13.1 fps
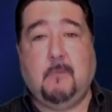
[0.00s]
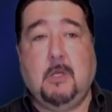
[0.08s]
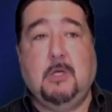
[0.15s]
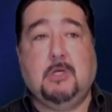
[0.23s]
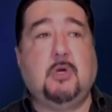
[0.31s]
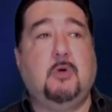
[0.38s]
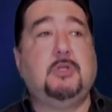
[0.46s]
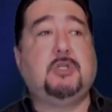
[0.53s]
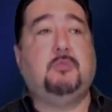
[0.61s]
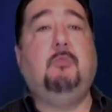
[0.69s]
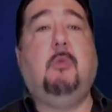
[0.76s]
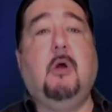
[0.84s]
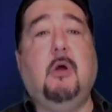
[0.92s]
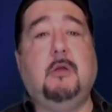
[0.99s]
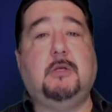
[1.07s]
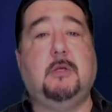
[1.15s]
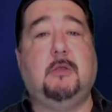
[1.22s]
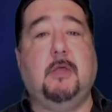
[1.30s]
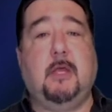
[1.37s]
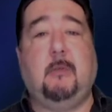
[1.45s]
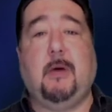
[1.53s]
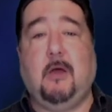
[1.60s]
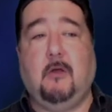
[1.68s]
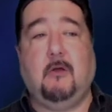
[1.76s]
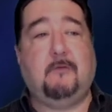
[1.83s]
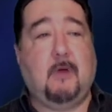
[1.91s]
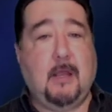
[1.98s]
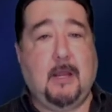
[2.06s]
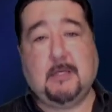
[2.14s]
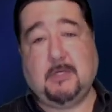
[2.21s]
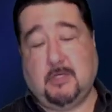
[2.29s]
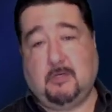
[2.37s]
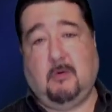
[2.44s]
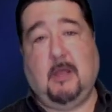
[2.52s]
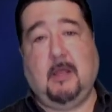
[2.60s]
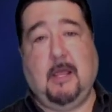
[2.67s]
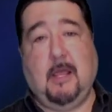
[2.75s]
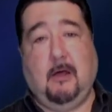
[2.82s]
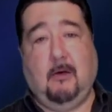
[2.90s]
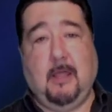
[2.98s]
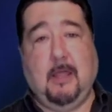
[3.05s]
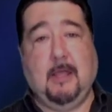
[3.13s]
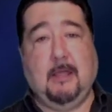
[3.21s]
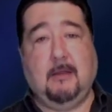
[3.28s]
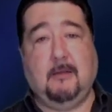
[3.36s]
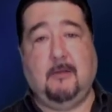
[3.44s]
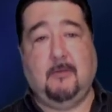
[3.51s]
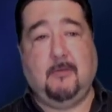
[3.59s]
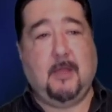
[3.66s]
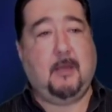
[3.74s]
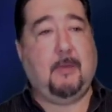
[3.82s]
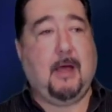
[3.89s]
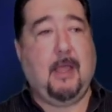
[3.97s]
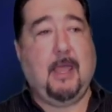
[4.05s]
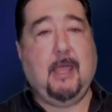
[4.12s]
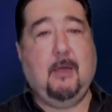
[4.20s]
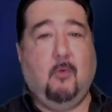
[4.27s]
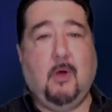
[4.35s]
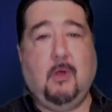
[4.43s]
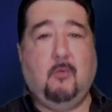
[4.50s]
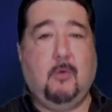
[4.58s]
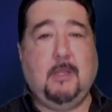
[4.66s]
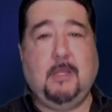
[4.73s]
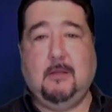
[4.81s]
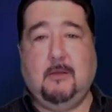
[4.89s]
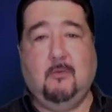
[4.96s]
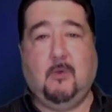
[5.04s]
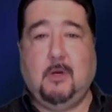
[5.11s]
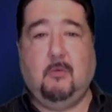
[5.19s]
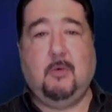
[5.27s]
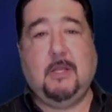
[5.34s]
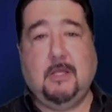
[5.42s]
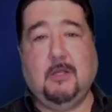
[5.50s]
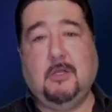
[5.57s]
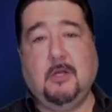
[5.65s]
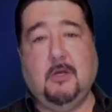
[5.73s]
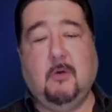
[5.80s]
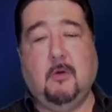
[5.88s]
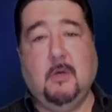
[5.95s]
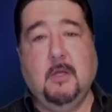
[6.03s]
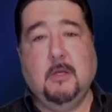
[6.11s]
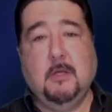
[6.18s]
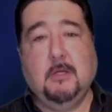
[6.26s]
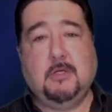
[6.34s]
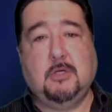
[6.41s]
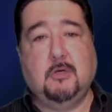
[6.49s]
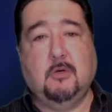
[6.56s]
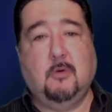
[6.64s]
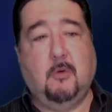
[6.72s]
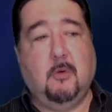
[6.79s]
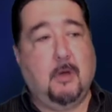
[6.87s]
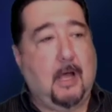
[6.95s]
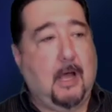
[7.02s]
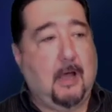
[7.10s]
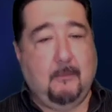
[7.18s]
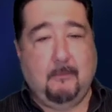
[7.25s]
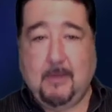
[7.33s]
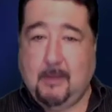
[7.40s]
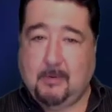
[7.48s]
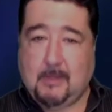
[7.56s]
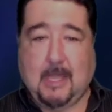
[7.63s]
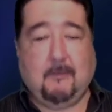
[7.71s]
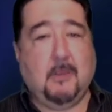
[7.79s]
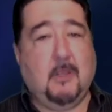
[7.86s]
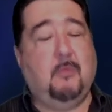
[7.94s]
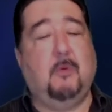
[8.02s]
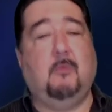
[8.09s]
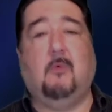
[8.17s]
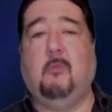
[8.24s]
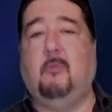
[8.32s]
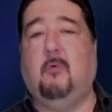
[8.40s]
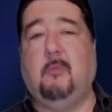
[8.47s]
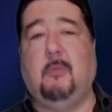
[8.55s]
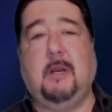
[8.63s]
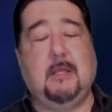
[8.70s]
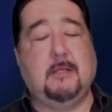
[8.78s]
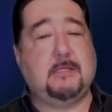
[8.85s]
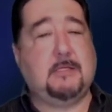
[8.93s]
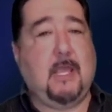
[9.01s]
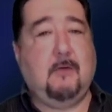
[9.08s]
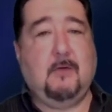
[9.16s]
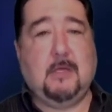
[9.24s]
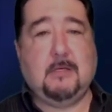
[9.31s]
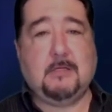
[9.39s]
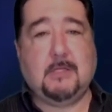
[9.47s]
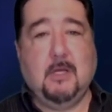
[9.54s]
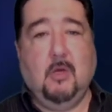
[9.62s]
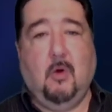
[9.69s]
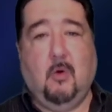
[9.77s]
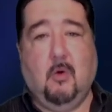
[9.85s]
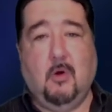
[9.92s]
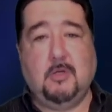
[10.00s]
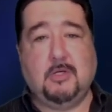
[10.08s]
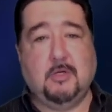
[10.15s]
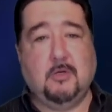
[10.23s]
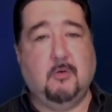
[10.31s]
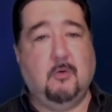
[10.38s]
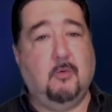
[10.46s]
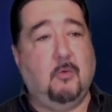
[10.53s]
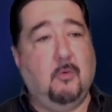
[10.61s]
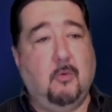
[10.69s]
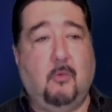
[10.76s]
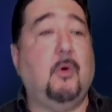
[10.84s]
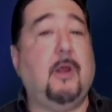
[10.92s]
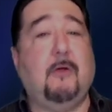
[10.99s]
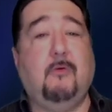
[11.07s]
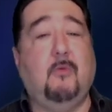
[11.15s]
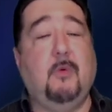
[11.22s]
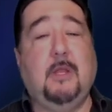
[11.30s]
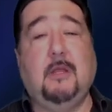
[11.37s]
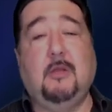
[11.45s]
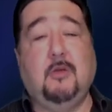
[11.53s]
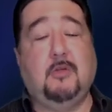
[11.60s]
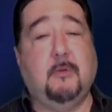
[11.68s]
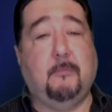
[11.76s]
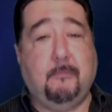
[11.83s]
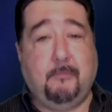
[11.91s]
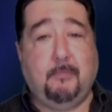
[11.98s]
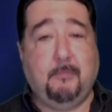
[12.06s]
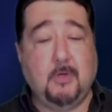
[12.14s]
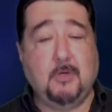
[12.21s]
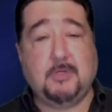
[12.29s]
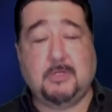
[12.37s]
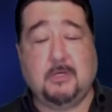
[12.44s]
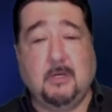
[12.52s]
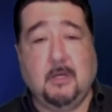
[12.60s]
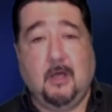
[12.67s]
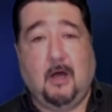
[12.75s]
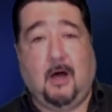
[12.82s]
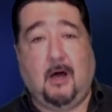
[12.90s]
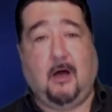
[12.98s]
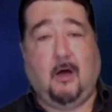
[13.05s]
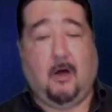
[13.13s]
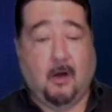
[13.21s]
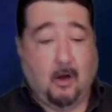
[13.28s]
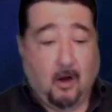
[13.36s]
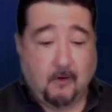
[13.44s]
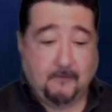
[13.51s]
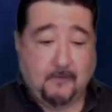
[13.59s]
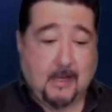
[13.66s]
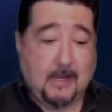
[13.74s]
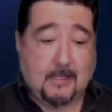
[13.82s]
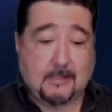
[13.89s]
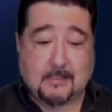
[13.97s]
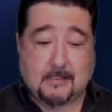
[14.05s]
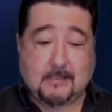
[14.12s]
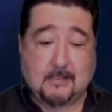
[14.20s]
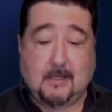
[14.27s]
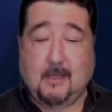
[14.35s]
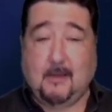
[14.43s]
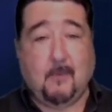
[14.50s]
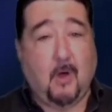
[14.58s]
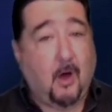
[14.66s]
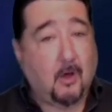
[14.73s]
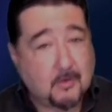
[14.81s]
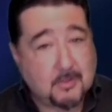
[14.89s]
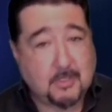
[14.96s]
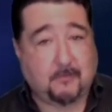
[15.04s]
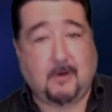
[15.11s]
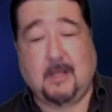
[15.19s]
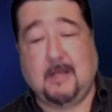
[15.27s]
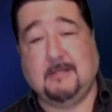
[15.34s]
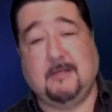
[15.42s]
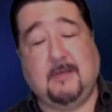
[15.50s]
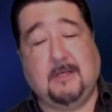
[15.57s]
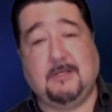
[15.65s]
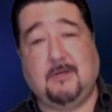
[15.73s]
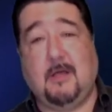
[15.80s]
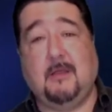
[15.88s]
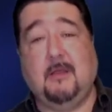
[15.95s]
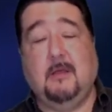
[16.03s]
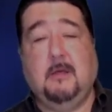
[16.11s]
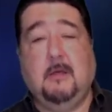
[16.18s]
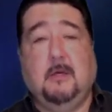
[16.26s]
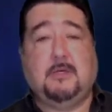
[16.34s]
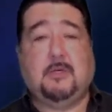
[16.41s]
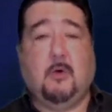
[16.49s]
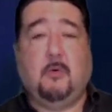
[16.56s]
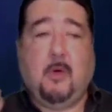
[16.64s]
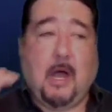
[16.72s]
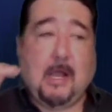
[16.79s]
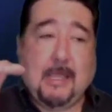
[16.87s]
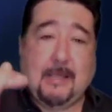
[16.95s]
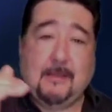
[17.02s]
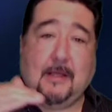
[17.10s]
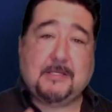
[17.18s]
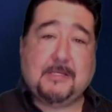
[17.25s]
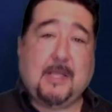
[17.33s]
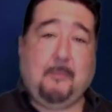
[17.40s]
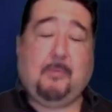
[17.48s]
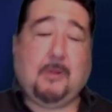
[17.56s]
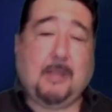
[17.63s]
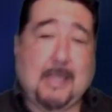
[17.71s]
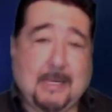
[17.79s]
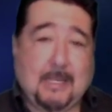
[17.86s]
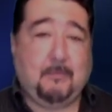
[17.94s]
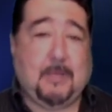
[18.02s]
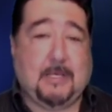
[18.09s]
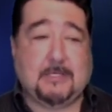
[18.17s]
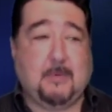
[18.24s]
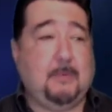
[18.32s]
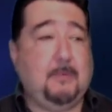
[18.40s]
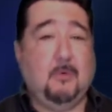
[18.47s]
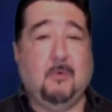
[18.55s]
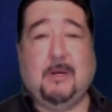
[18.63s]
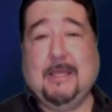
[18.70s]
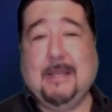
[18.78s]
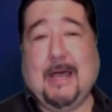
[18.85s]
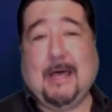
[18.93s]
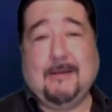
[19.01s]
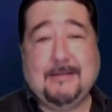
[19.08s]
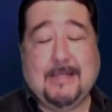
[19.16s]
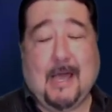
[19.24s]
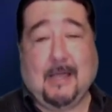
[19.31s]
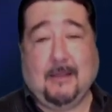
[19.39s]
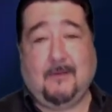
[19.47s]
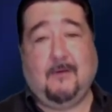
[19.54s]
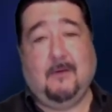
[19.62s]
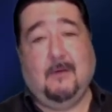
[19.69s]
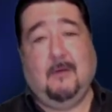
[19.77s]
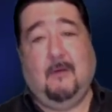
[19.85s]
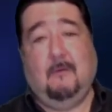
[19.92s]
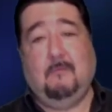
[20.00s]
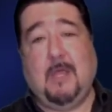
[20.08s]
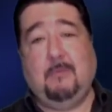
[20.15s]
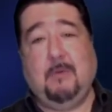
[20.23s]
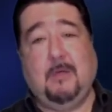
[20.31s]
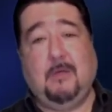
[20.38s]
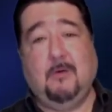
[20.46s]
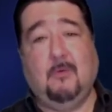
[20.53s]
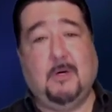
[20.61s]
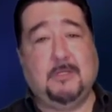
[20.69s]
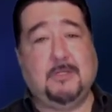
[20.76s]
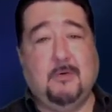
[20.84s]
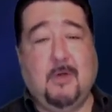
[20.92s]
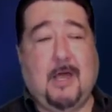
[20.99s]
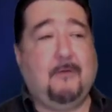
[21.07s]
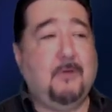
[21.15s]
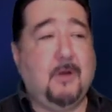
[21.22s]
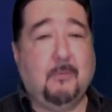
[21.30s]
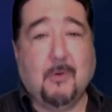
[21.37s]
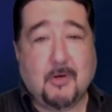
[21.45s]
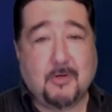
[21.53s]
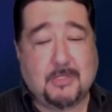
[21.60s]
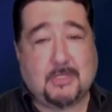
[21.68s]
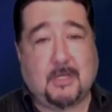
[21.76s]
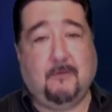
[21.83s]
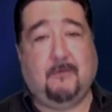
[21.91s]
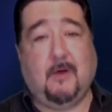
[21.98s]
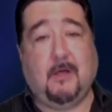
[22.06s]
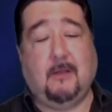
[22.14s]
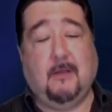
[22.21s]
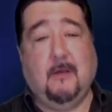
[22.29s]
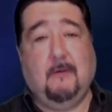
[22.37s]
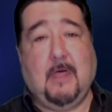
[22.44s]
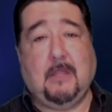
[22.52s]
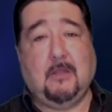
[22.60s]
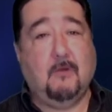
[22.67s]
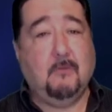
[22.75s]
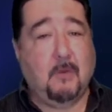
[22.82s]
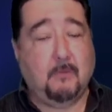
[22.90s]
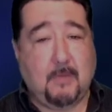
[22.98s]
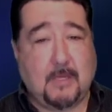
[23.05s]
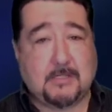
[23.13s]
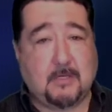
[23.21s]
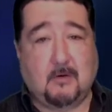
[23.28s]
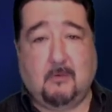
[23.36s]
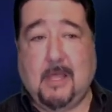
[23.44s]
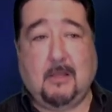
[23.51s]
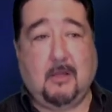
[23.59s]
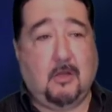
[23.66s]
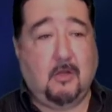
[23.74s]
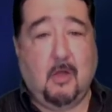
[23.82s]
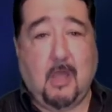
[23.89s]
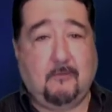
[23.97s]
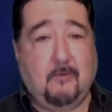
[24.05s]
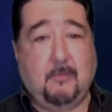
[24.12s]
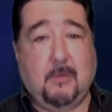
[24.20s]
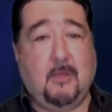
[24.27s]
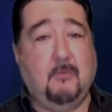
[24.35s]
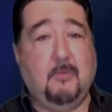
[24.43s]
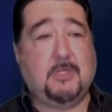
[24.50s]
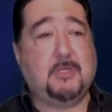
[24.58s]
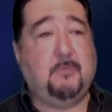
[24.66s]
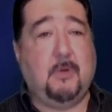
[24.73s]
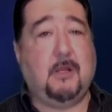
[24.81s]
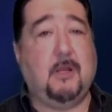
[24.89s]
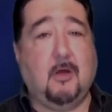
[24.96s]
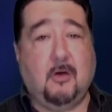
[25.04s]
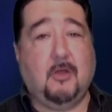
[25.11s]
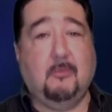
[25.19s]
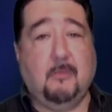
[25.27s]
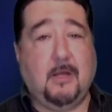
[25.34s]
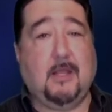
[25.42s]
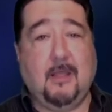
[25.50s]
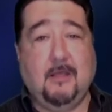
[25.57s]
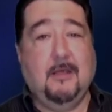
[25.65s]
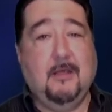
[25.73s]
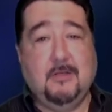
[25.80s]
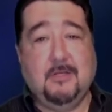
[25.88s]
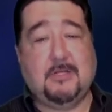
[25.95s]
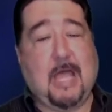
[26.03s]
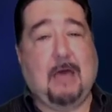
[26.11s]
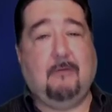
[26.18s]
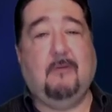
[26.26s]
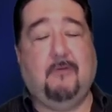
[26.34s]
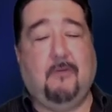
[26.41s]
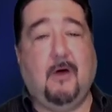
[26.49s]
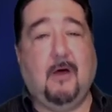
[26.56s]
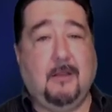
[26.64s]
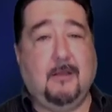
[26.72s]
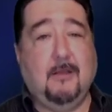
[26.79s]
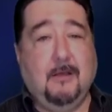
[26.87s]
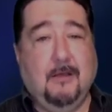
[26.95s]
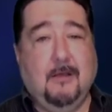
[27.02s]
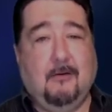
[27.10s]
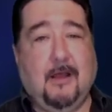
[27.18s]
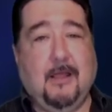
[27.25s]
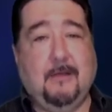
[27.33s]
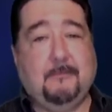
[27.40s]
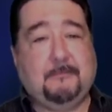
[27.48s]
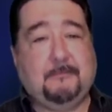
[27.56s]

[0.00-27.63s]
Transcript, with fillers: So it's smart to think about your finances right now and think about, hey, what we need, what do we need to do to uh, be able to have a little bit more money in savings, or to whatever we need to do to boost uh, our, our finances and all those different kinds of things, right? So again, that's that planning piece. Maybe you want to get out of debt. Maybe you want to have an emergency fund and you've been messing around and you haven't been, you've been spending all your money just having fun, right?